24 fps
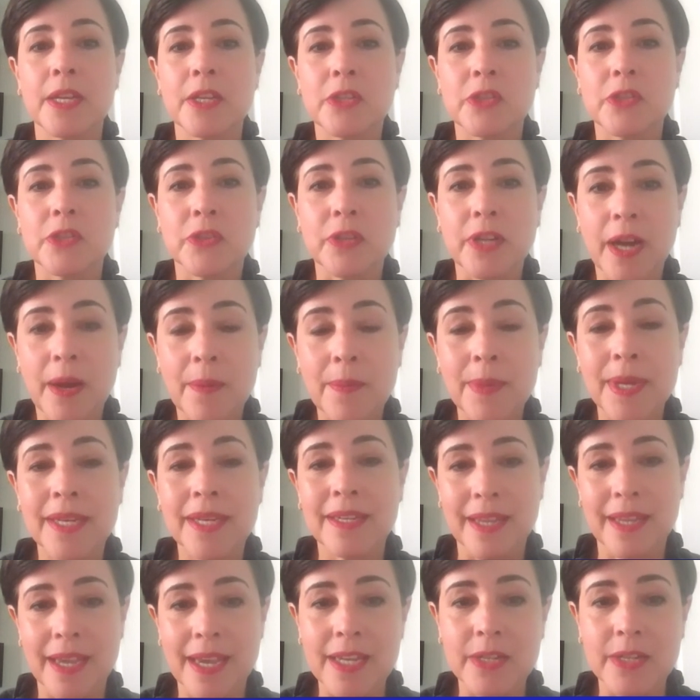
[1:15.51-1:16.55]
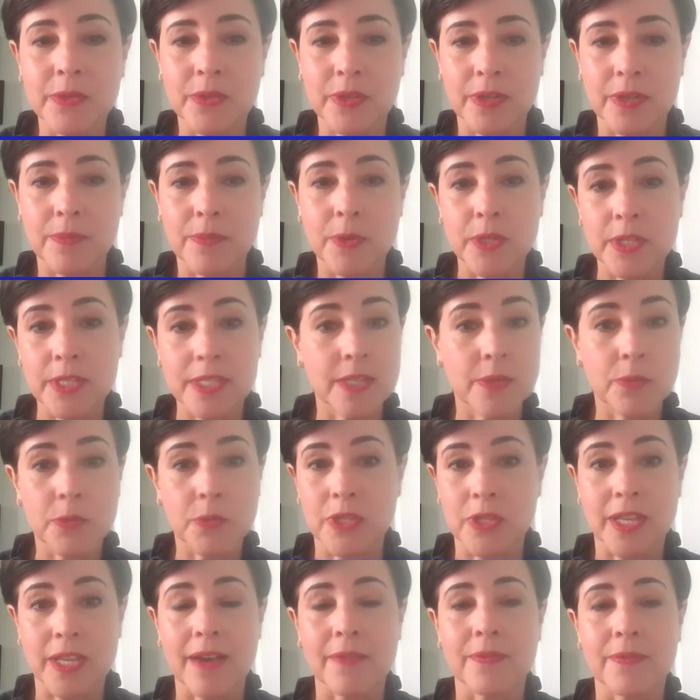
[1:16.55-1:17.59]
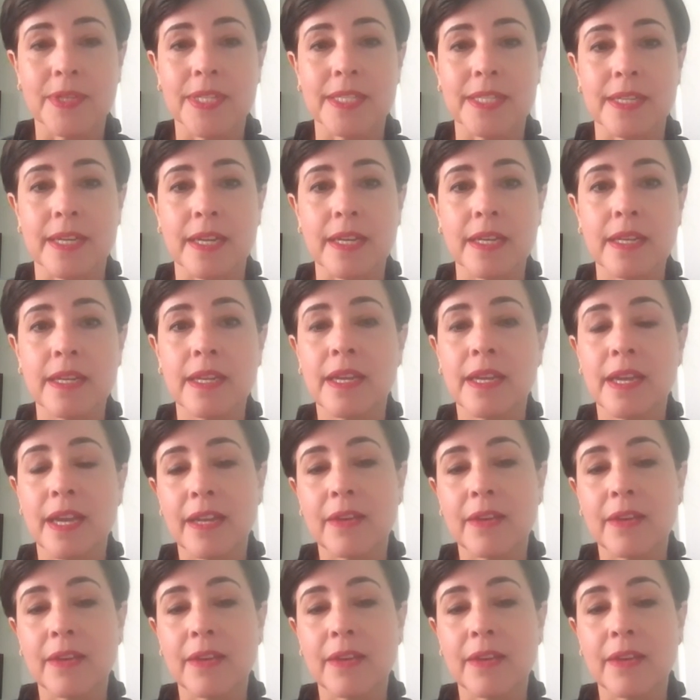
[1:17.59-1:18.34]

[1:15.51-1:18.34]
to come and engage with the community, which they haven't done.